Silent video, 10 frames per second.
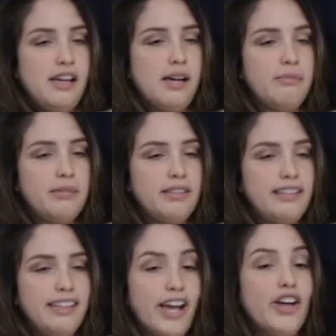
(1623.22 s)
up, and
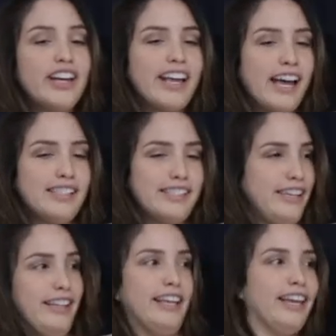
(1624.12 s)
the other guys
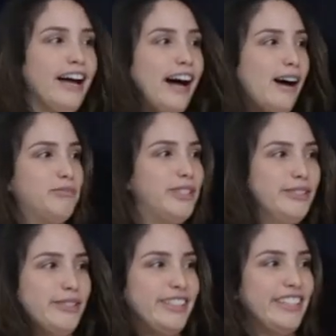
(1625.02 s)
get like up
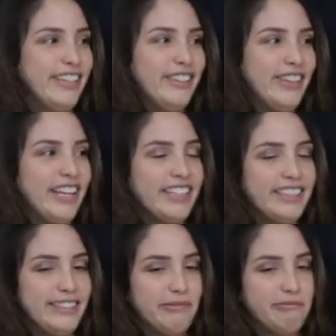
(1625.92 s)
too, and they go like
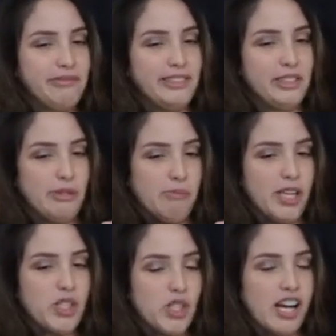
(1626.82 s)
so
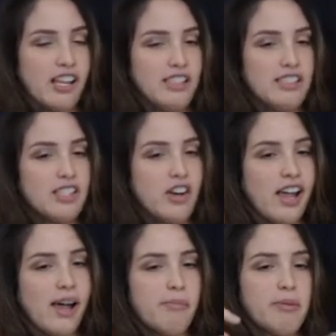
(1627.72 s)
make sure nothing is gonna
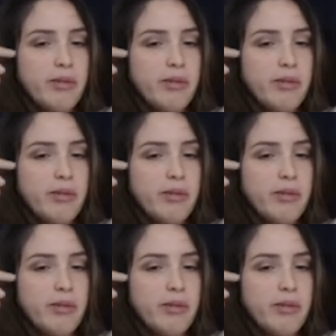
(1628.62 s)
happen.